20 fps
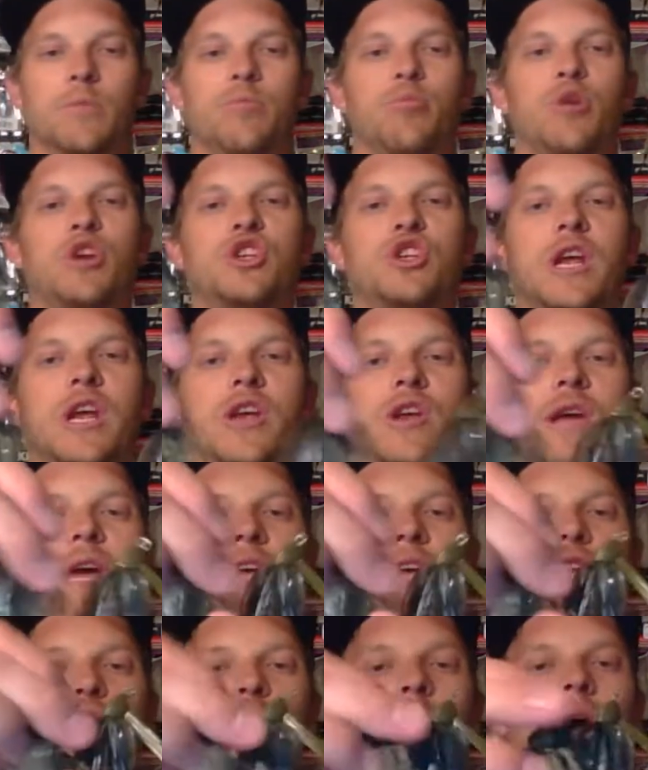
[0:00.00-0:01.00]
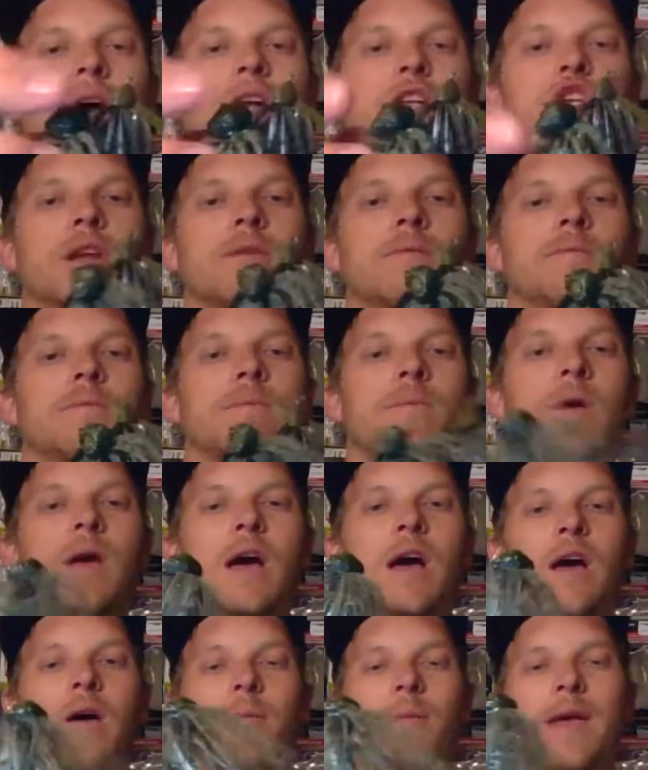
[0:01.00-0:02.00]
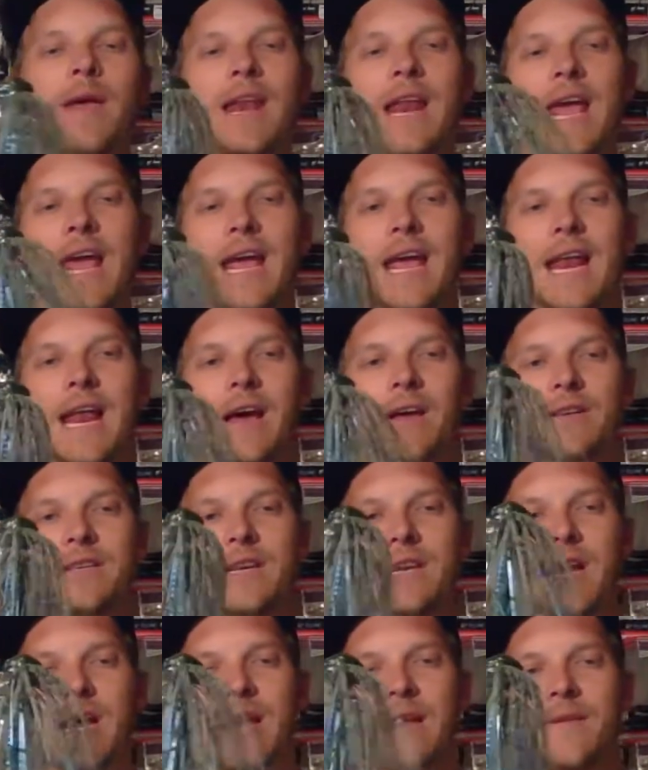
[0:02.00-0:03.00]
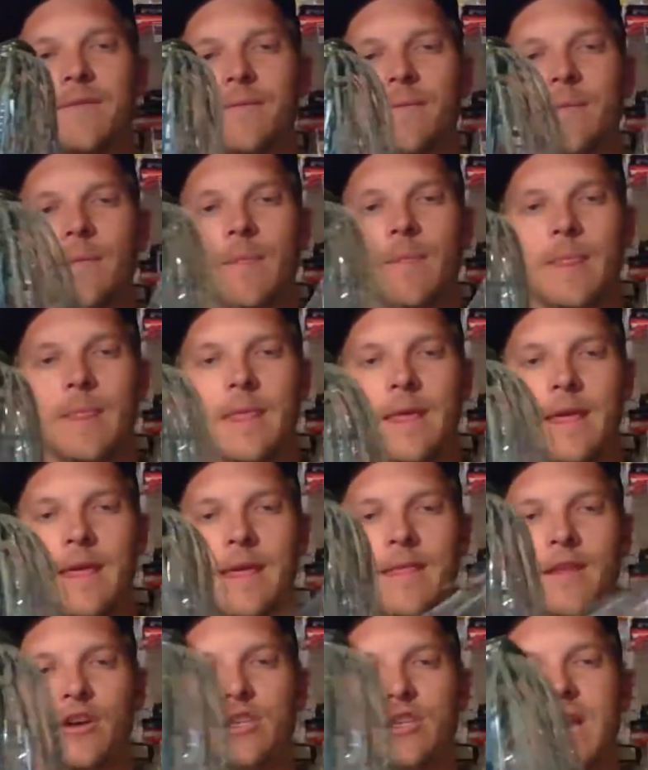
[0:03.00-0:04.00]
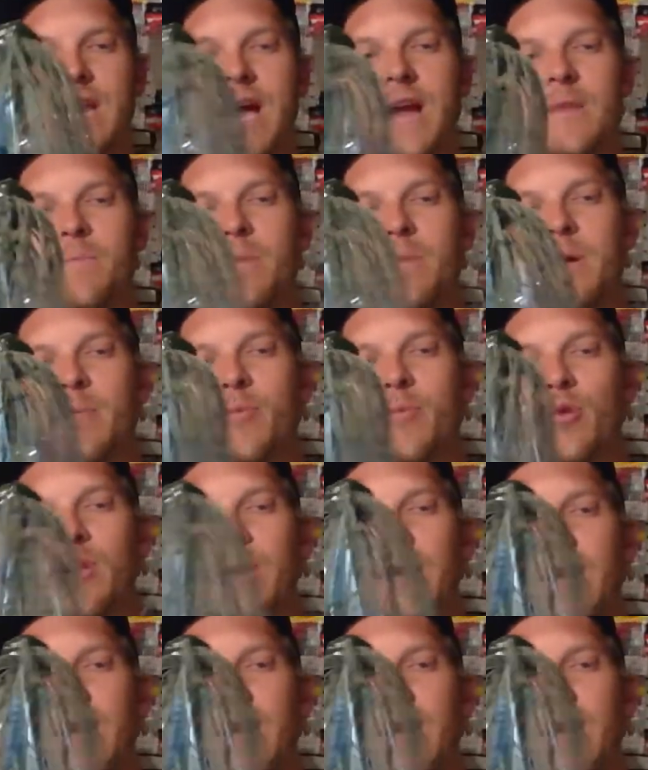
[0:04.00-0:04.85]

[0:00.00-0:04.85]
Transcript: appreciate you guys watching um, and hanging out tonight. There's nine people in